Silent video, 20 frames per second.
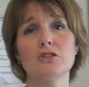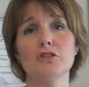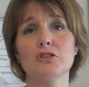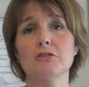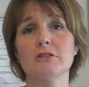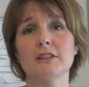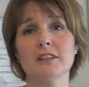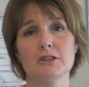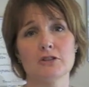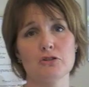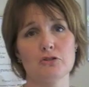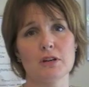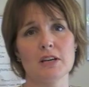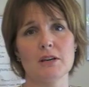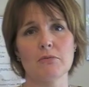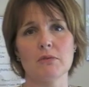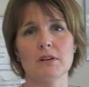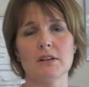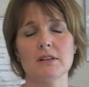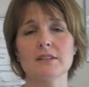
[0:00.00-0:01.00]
during the
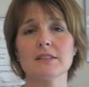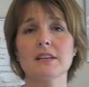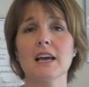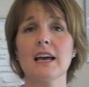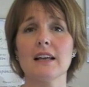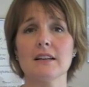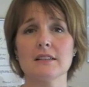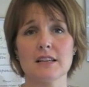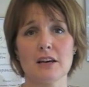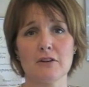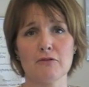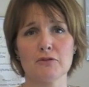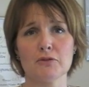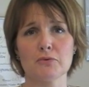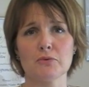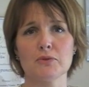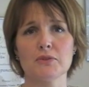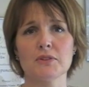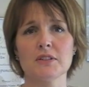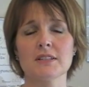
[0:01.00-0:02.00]
treatment and
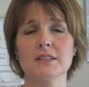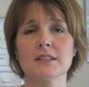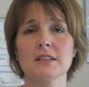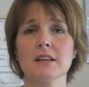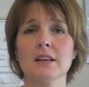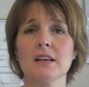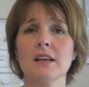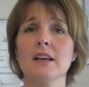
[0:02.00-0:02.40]
afterwards.